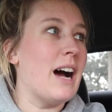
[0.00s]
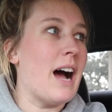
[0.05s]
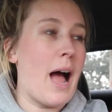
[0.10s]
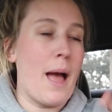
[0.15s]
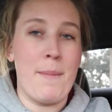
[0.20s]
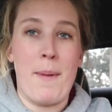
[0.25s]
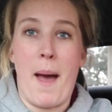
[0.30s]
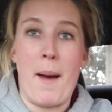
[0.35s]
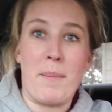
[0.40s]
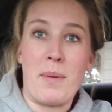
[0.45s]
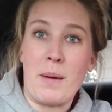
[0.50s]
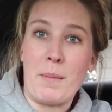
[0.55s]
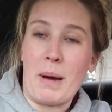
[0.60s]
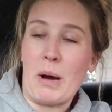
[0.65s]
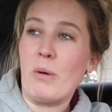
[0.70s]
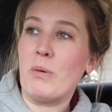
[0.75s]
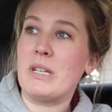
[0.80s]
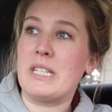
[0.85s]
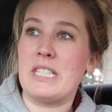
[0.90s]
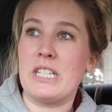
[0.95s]
I'm happy
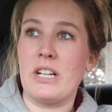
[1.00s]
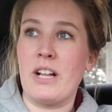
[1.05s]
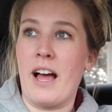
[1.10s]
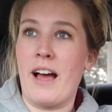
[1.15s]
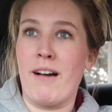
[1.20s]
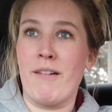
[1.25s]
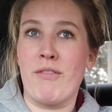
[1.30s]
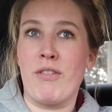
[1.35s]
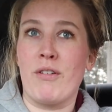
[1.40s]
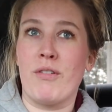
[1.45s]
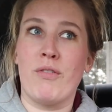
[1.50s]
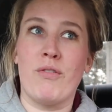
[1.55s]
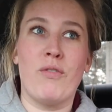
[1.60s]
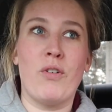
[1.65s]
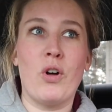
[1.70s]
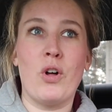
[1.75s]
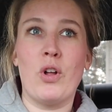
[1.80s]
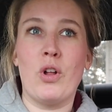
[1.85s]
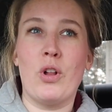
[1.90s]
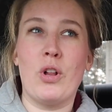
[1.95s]
about. We still have the
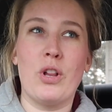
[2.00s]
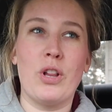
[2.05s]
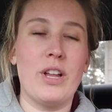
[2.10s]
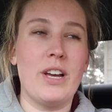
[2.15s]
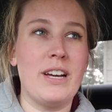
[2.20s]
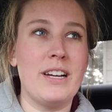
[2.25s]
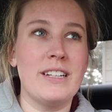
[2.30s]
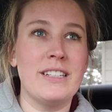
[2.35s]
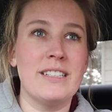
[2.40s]
full,